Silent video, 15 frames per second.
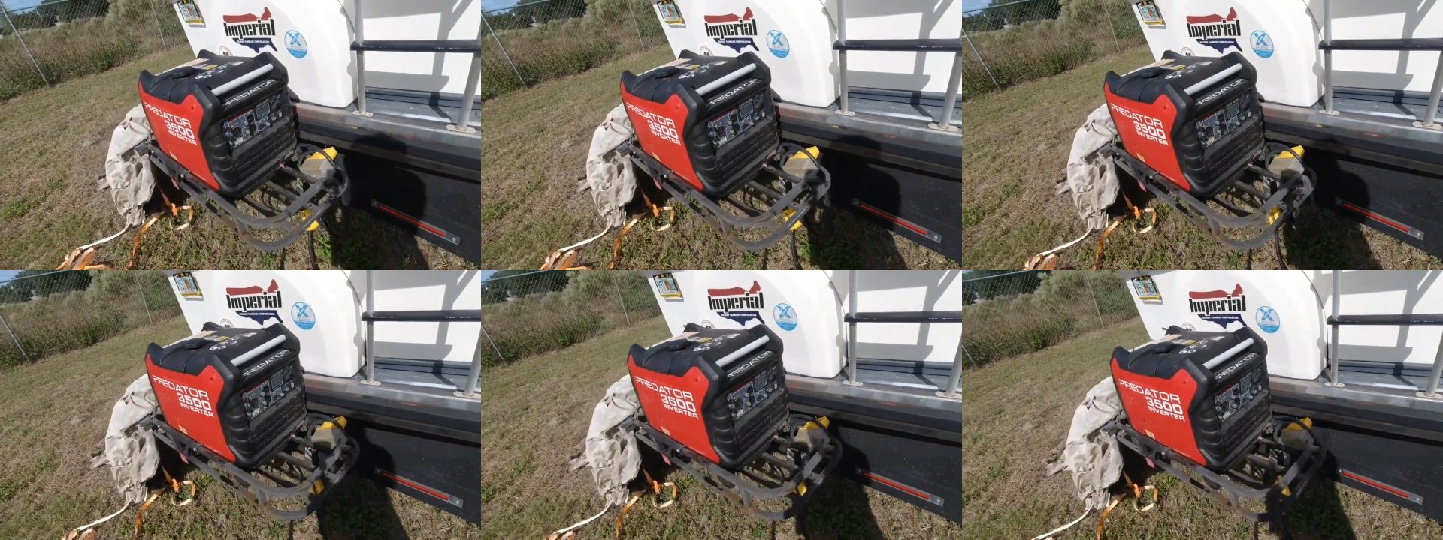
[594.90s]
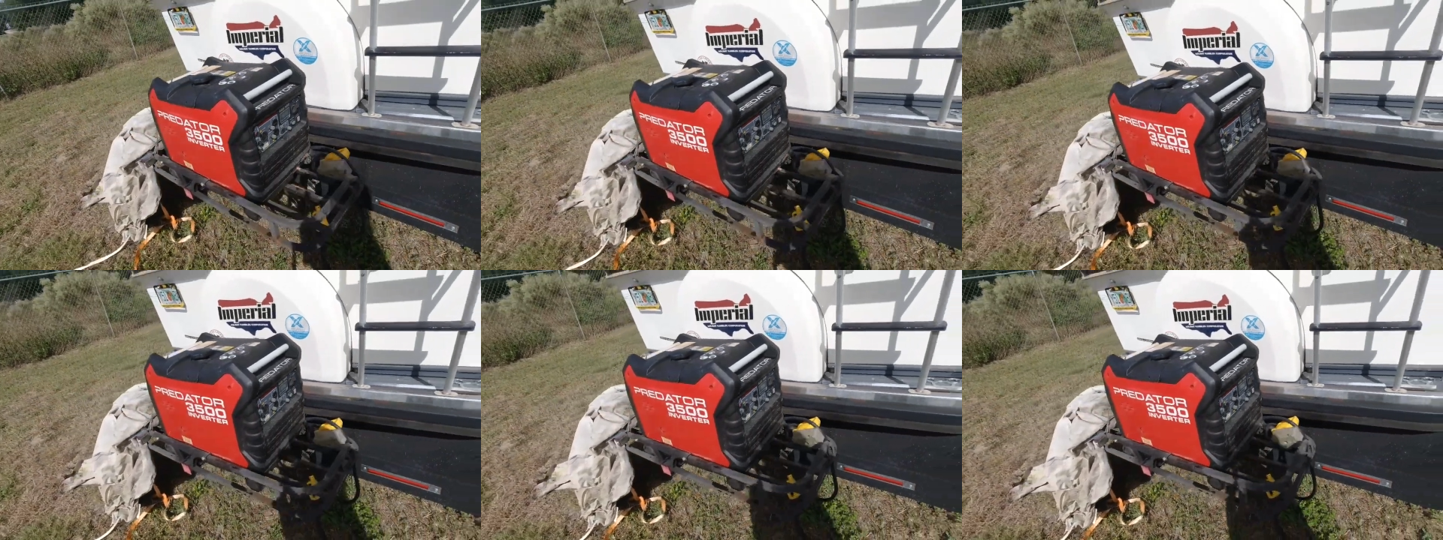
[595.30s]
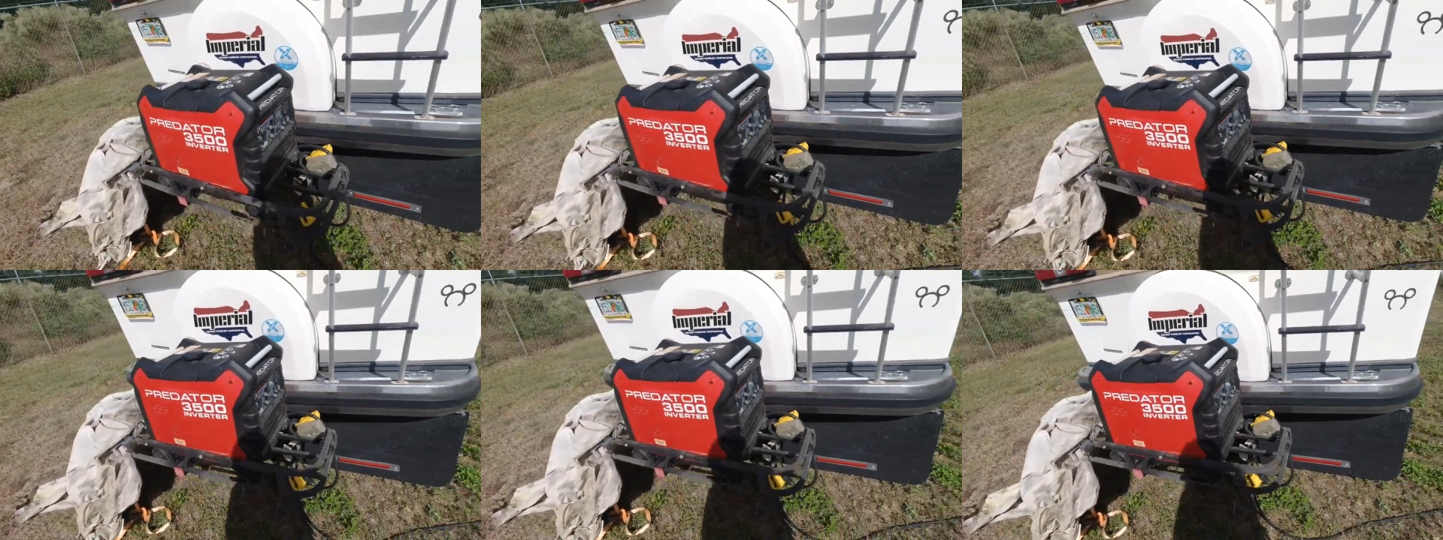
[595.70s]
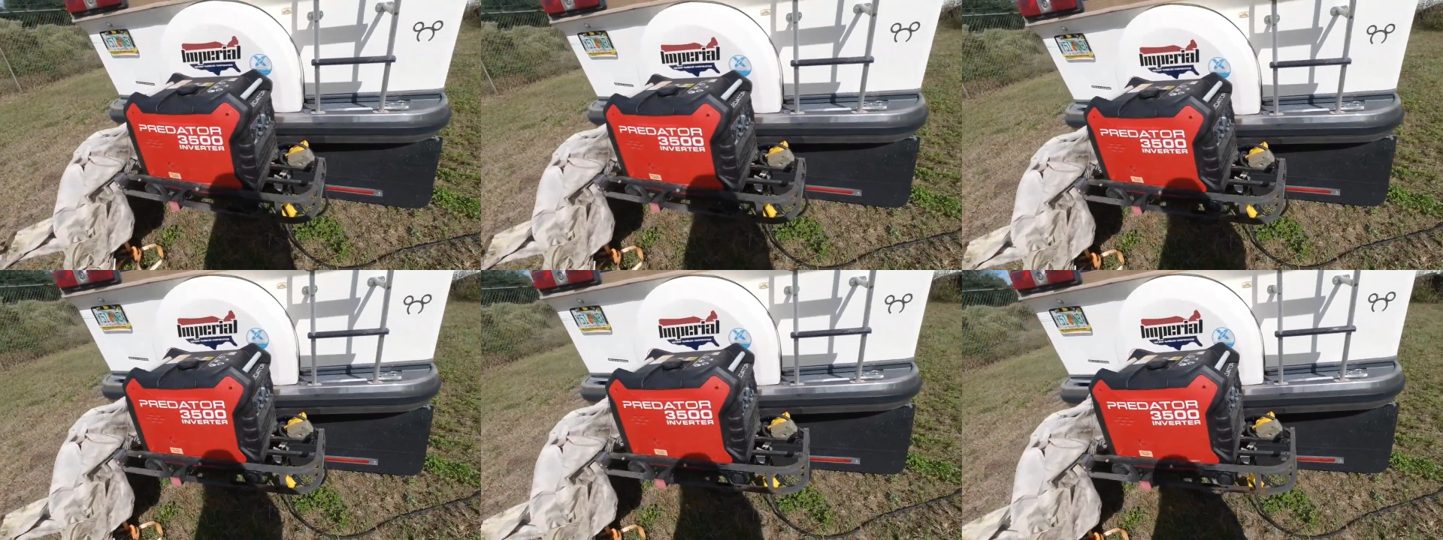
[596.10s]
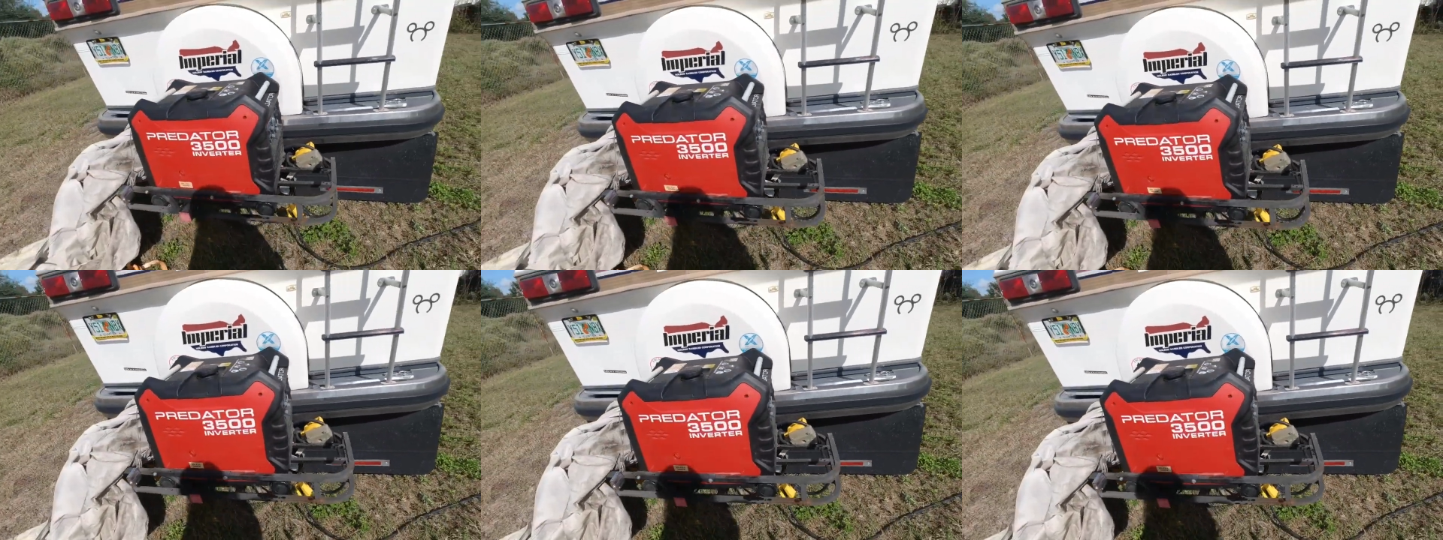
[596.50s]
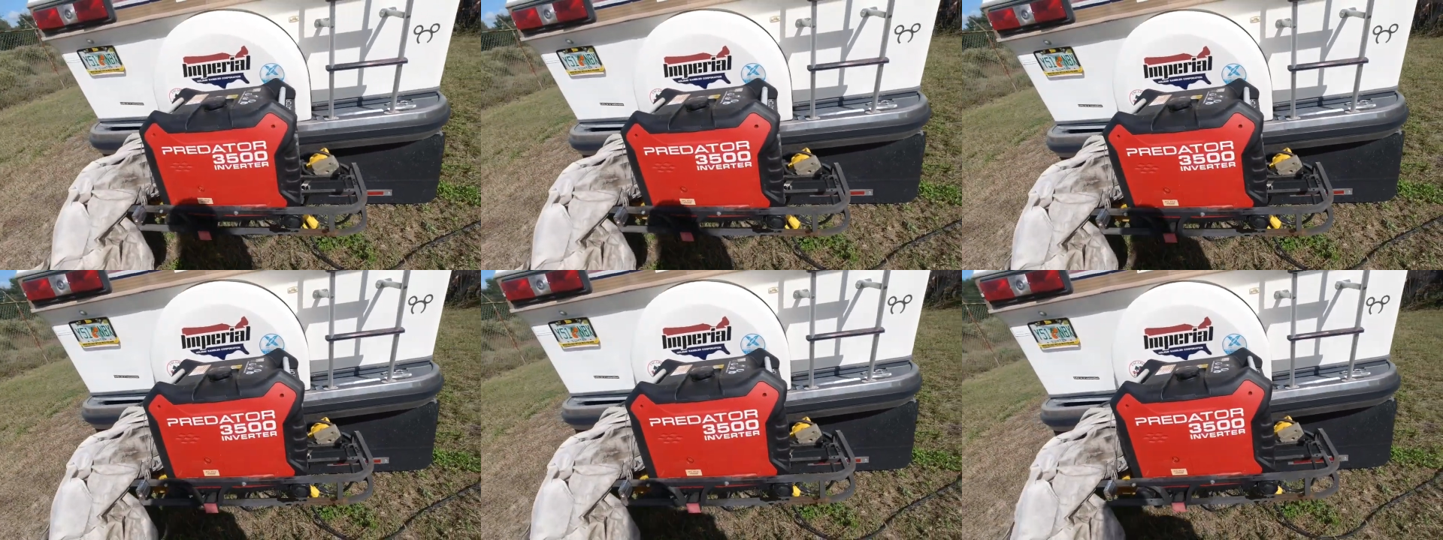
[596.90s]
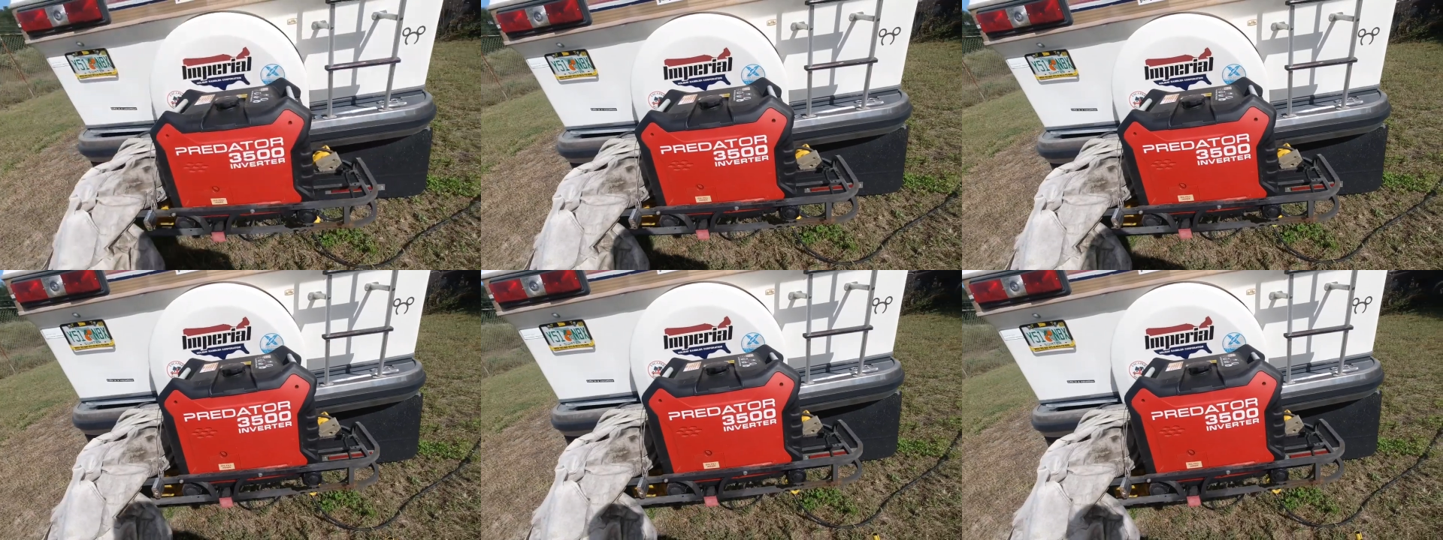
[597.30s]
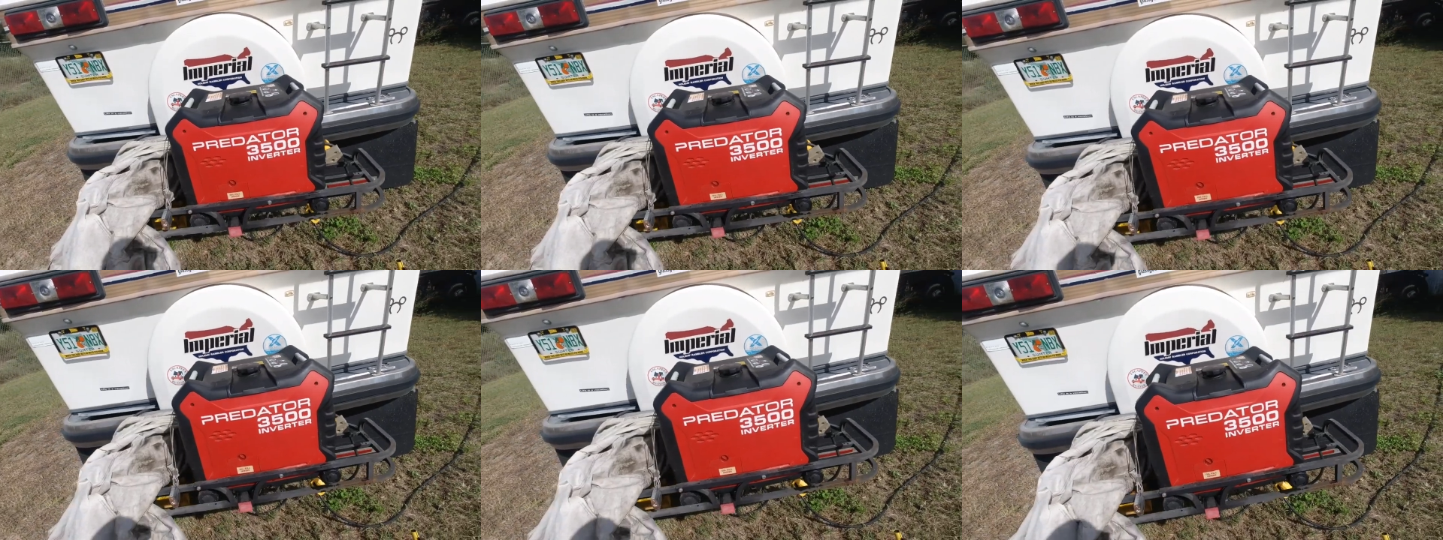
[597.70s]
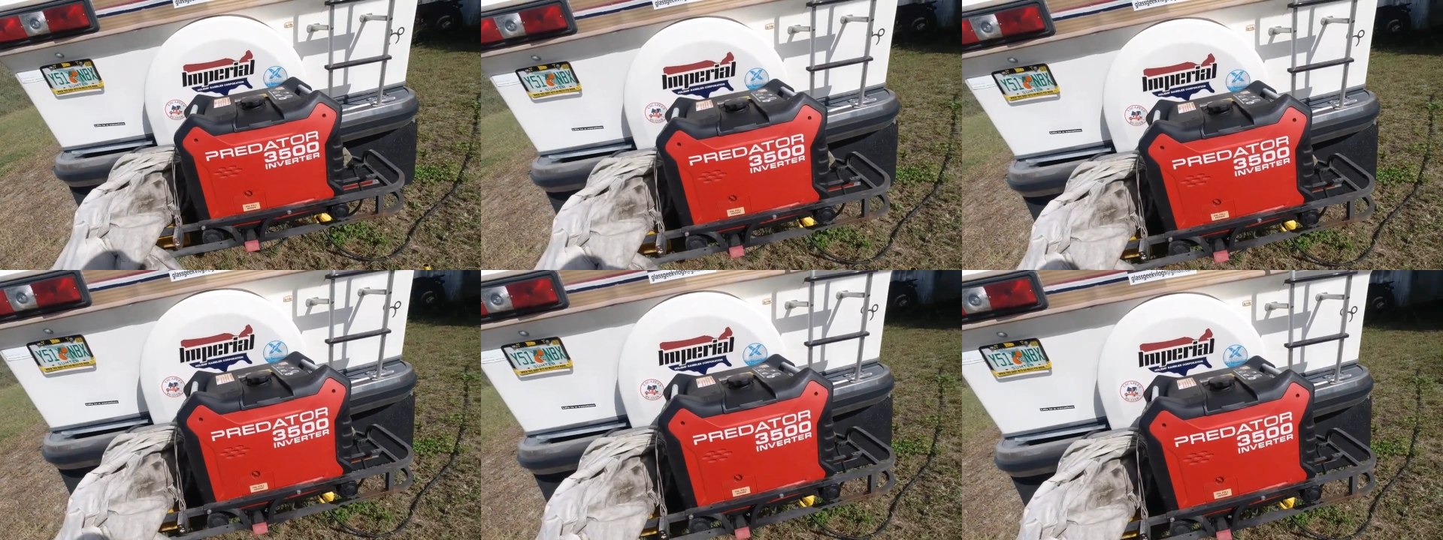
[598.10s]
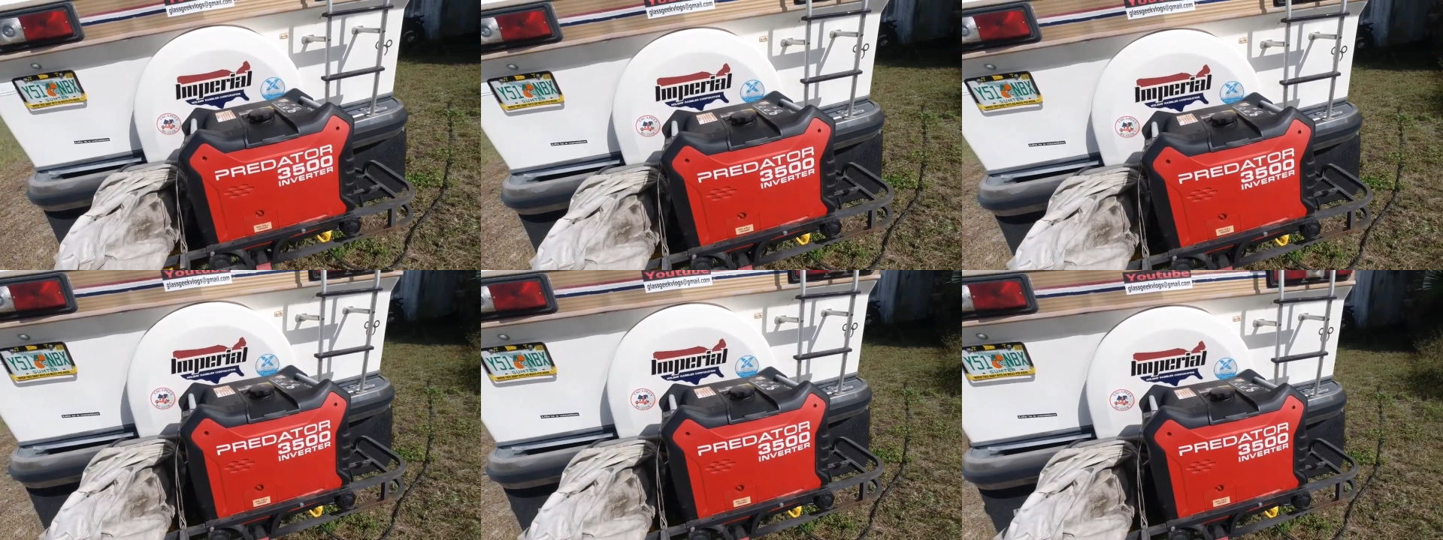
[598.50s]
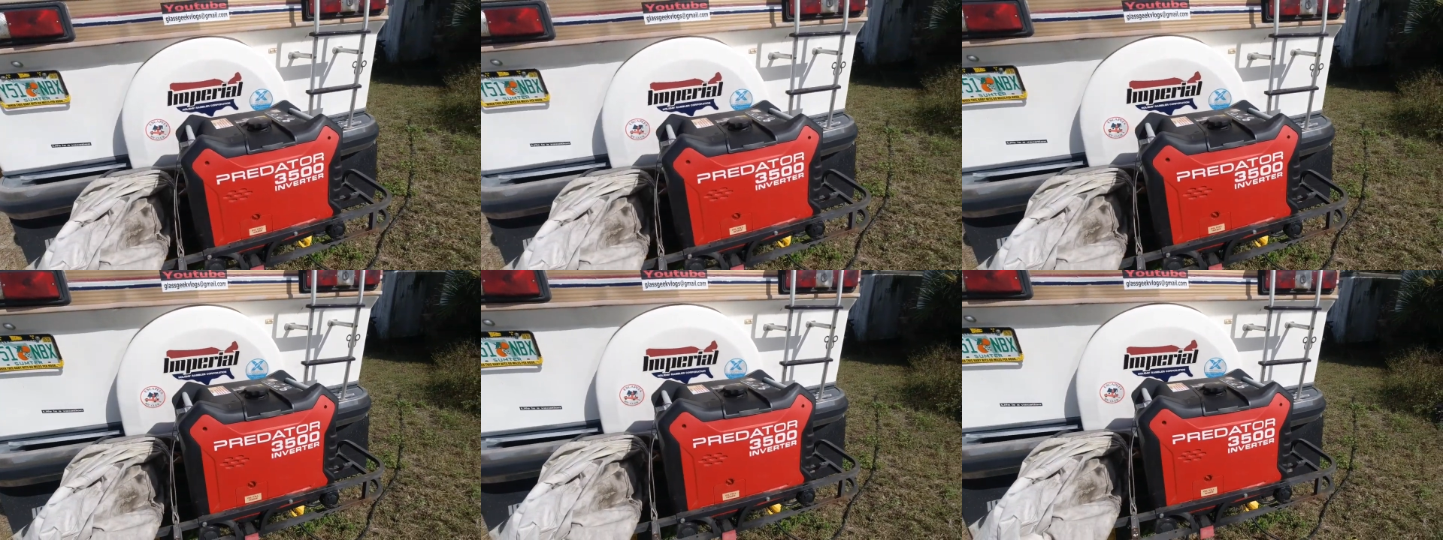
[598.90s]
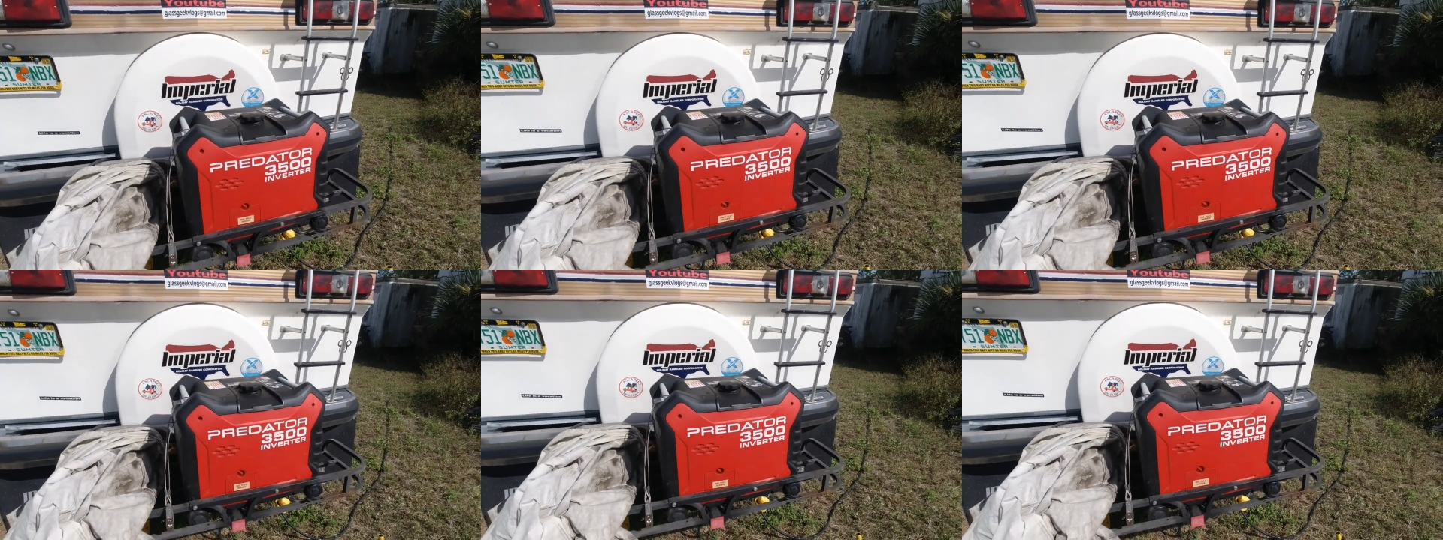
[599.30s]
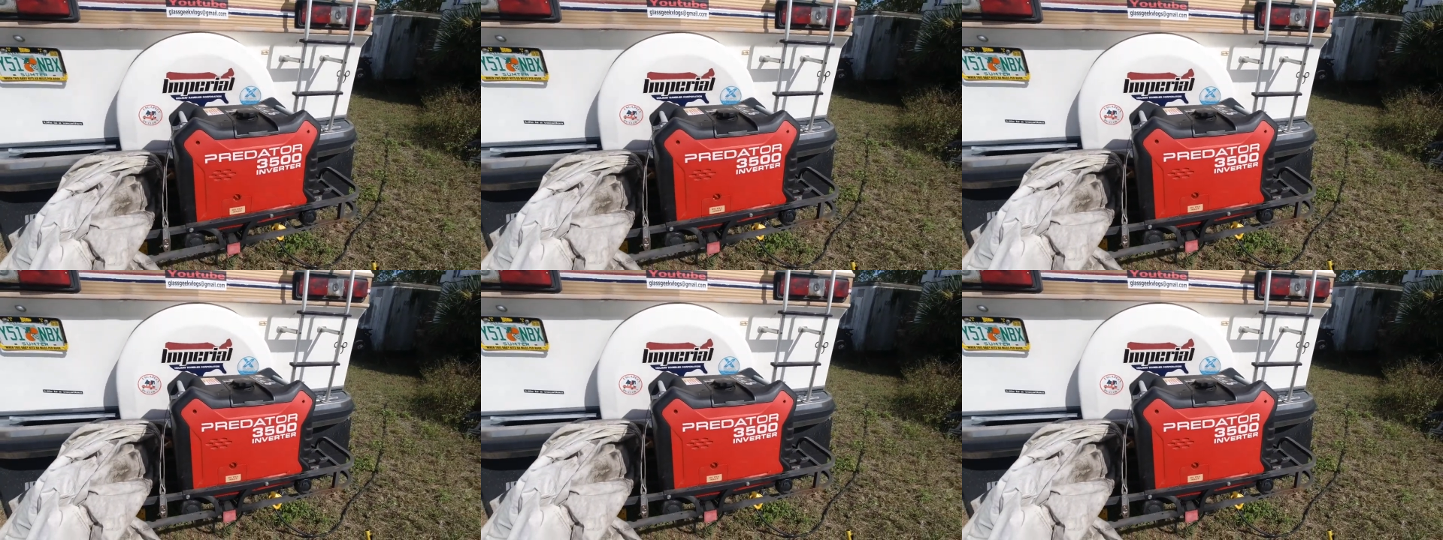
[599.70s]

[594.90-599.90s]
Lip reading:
Nobody's mouth can be seen.